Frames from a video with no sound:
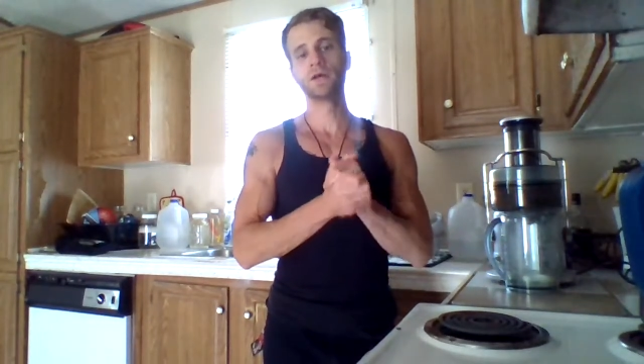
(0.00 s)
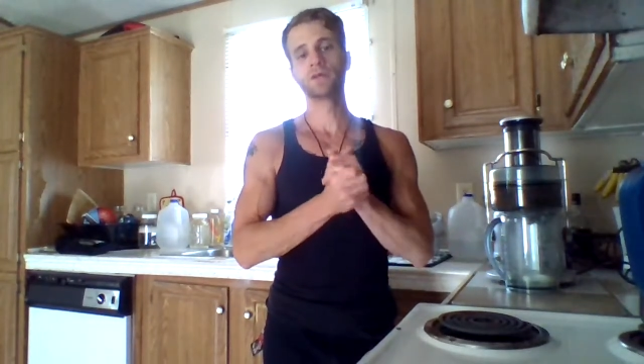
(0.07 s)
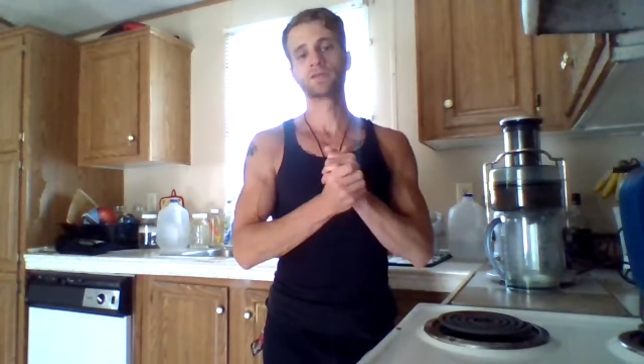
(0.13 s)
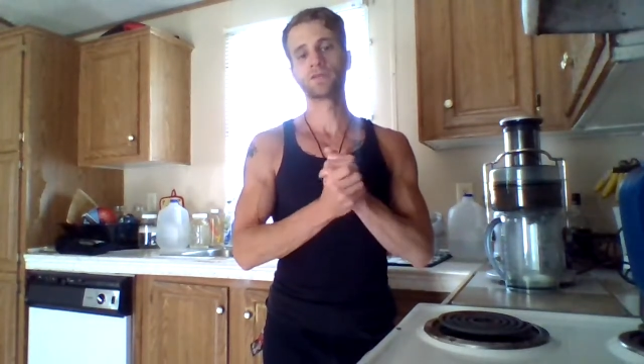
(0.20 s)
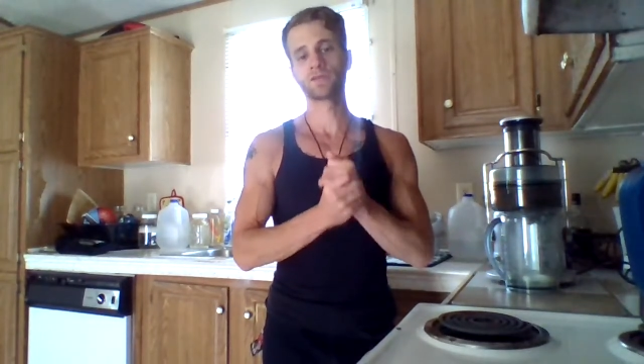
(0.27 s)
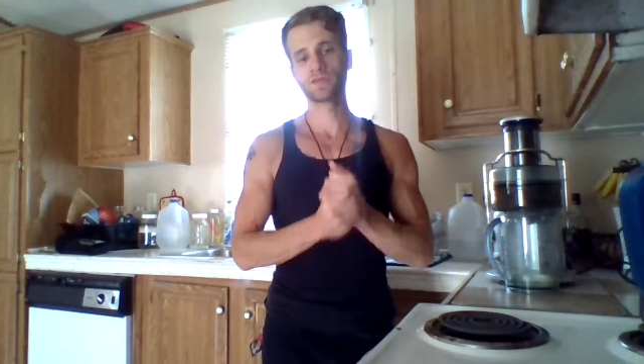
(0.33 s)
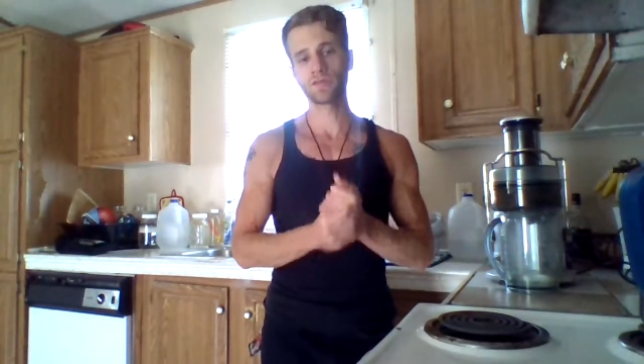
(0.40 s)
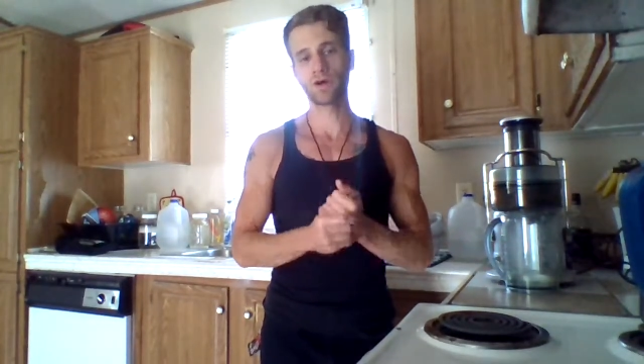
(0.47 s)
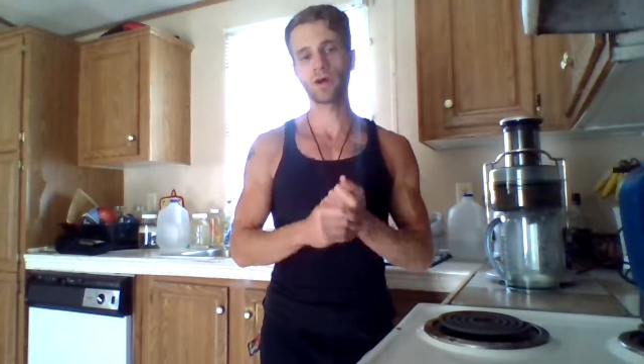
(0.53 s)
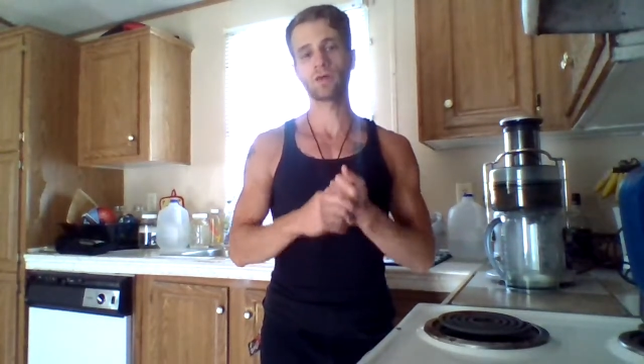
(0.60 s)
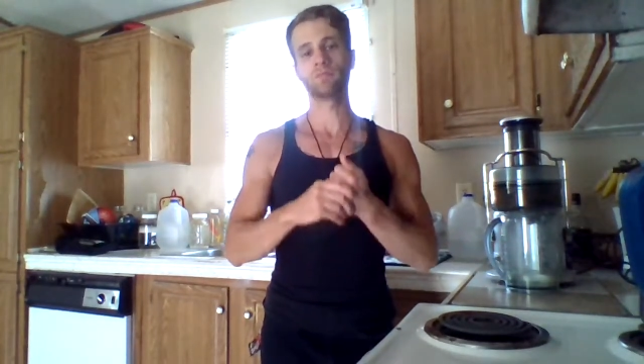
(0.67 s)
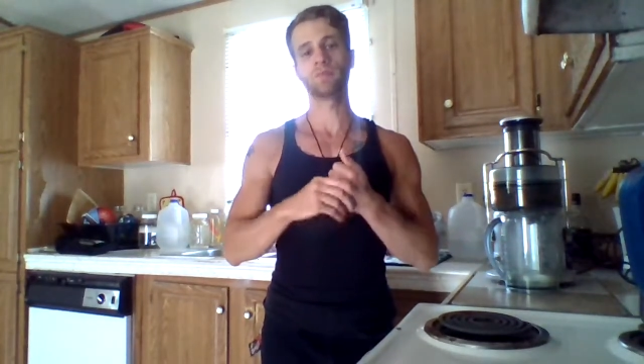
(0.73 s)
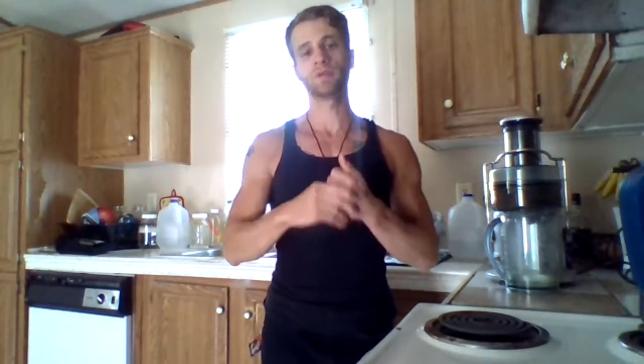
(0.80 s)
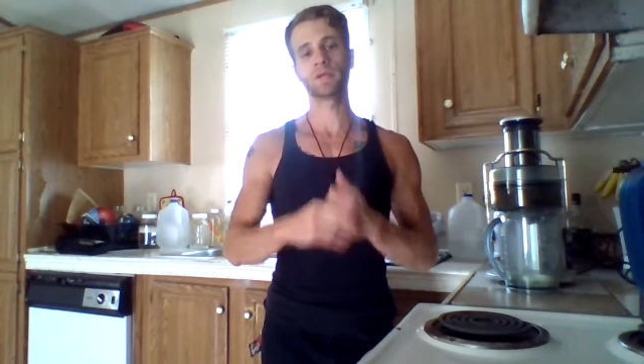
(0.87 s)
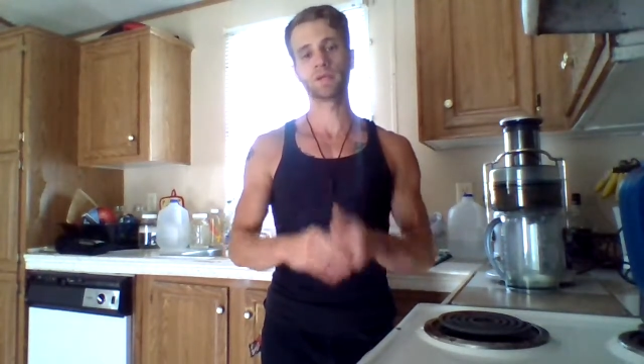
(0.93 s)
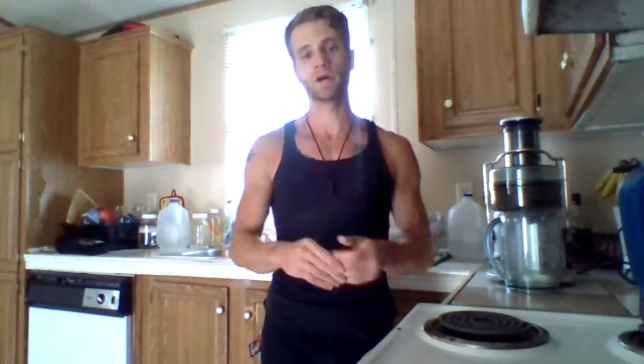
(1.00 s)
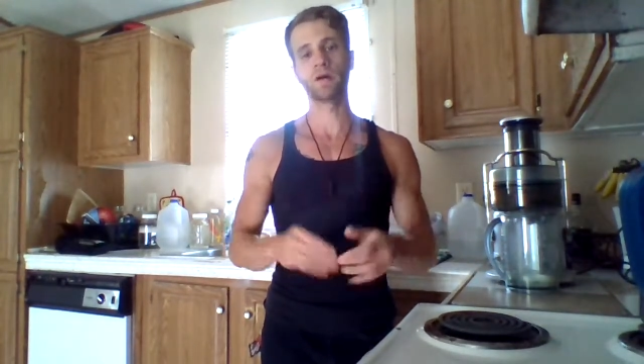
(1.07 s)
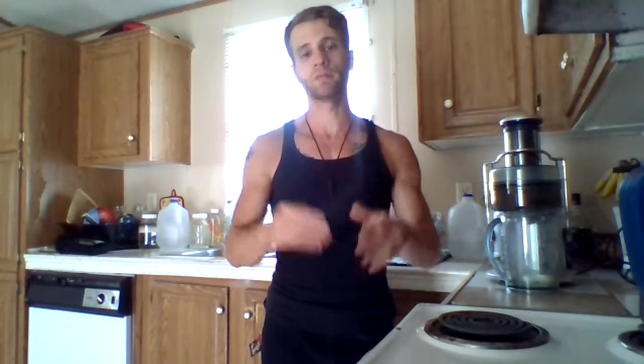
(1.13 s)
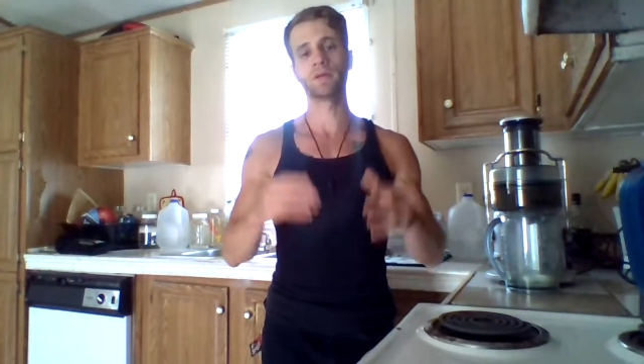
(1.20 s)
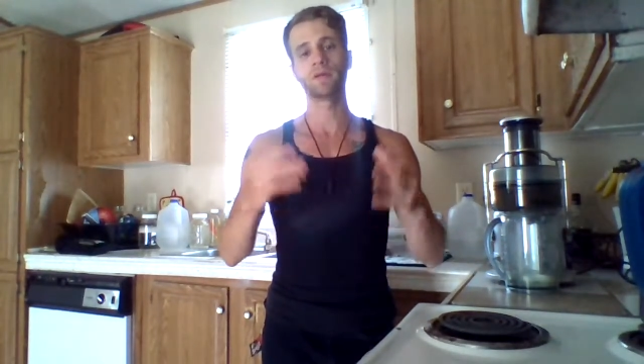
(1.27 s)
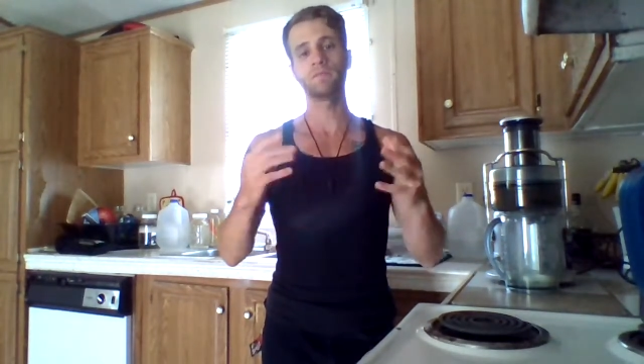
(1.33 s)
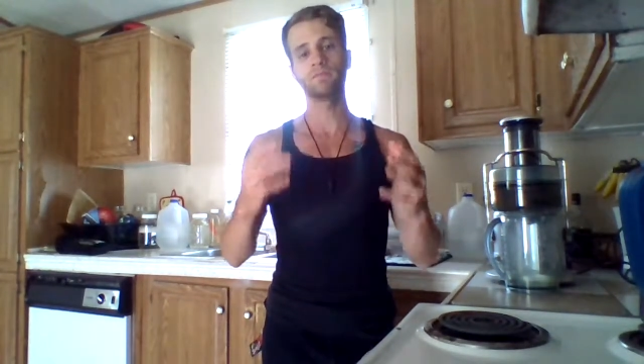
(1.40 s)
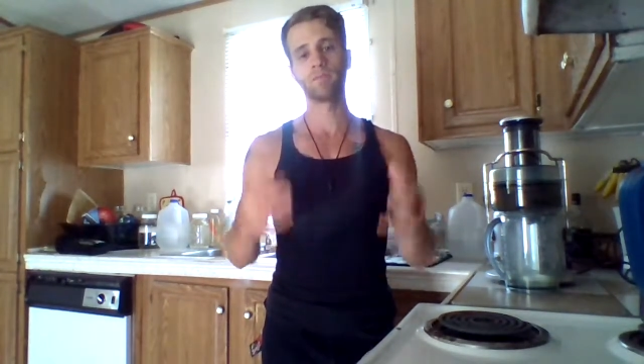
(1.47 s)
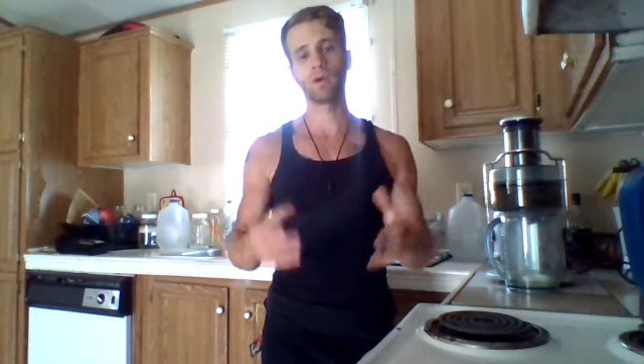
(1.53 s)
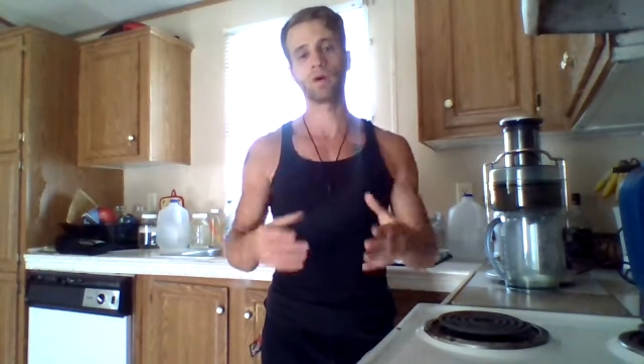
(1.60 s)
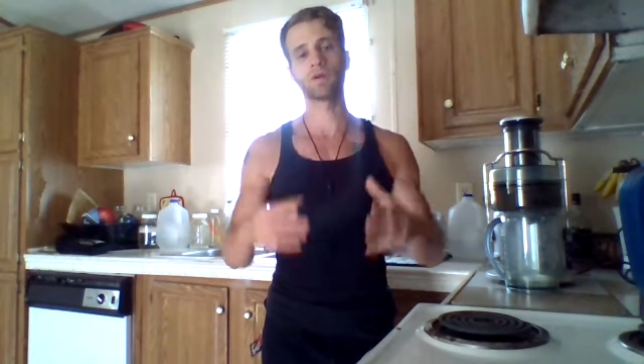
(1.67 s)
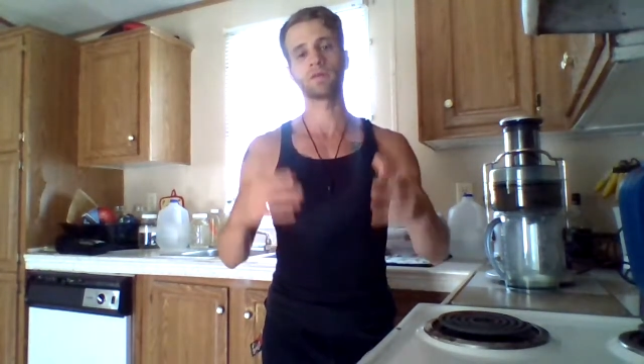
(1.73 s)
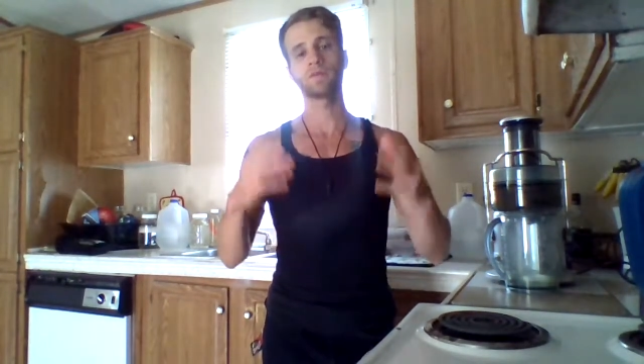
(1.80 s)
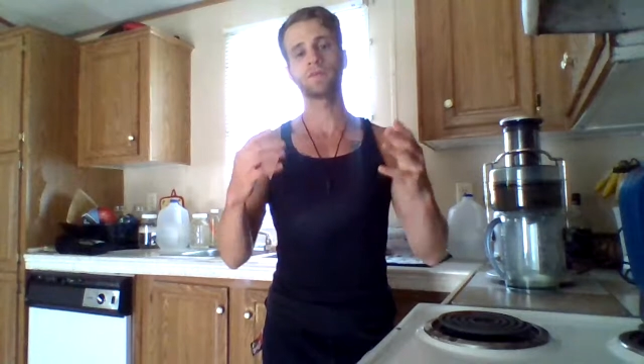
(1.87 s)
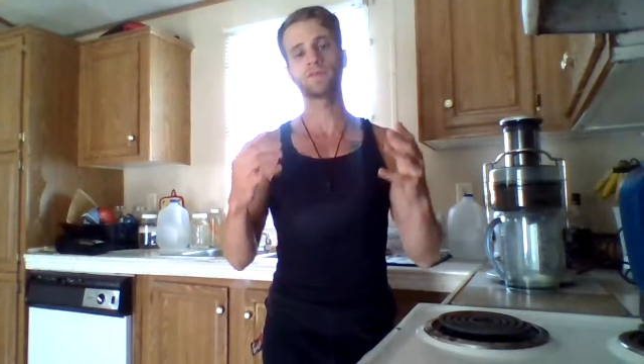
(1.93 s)
to start becoming
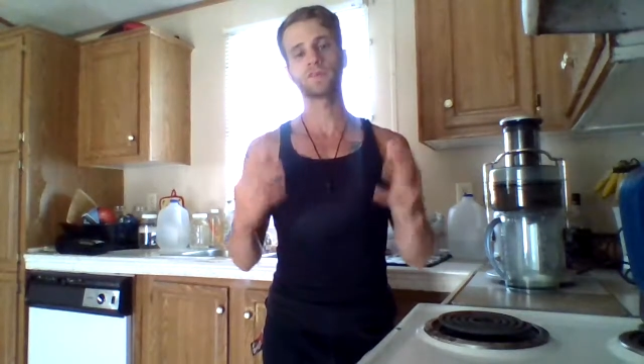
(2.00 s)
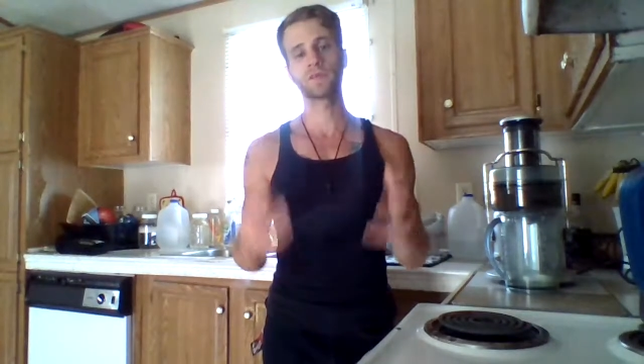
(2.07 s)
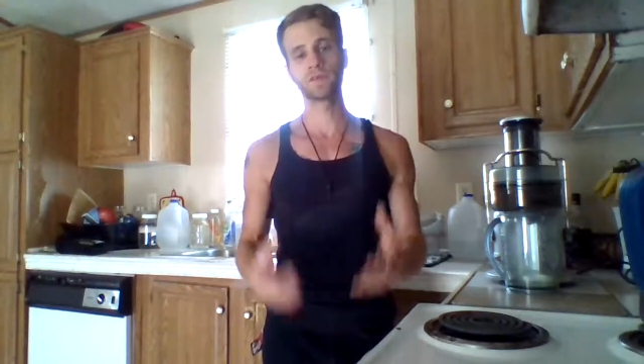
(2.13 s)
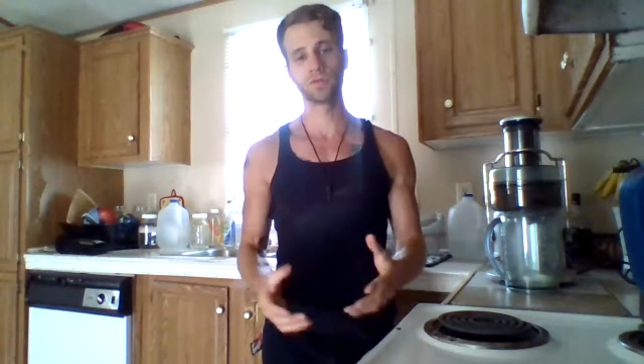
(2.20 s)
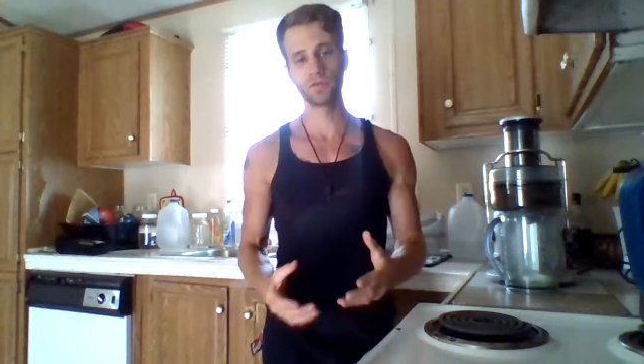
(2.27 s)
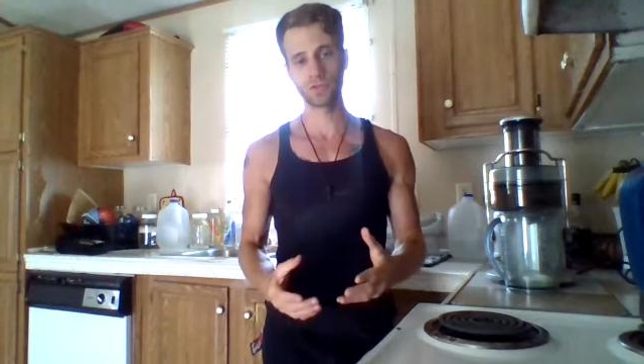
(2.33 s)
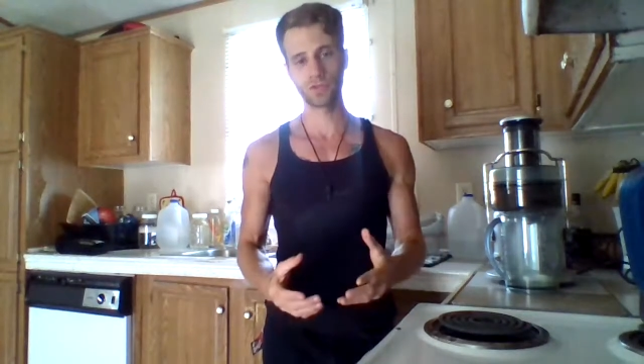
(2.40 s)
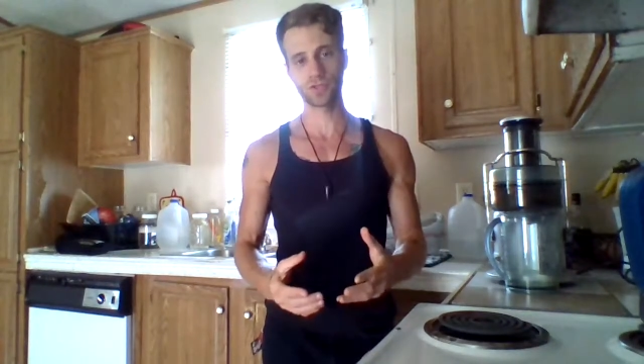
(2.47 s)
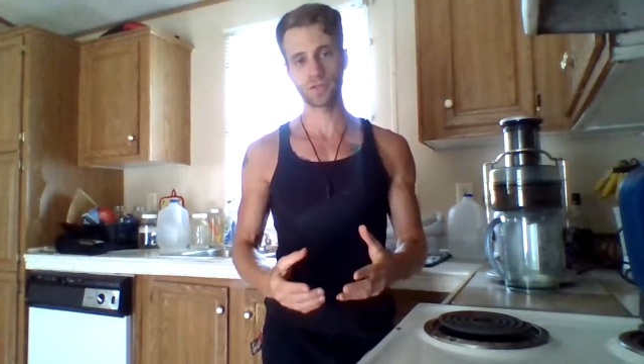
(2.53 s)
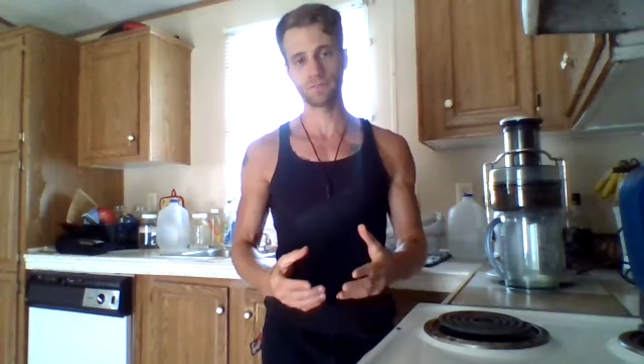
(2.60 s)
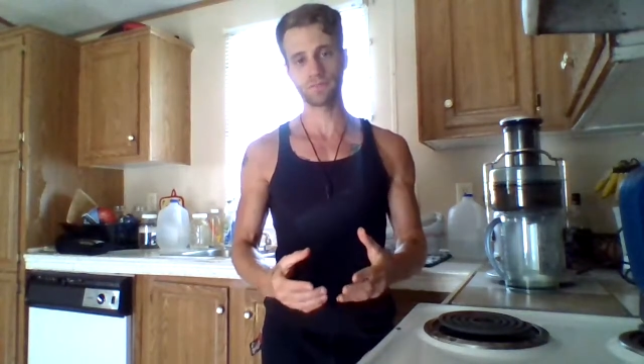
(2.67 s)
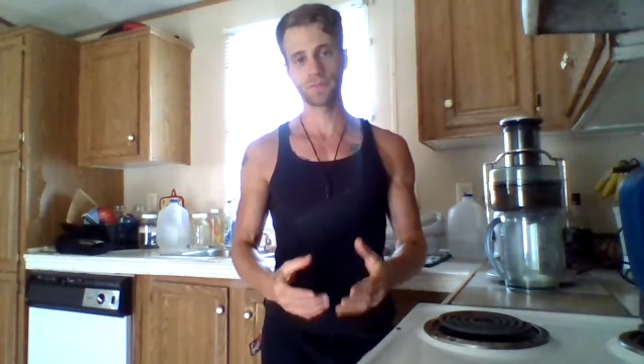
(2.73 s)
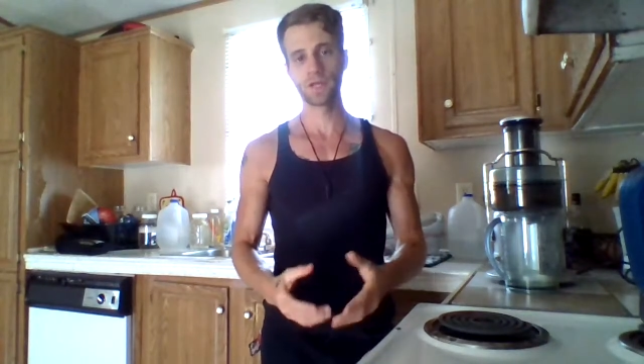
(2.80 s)
part of the solution.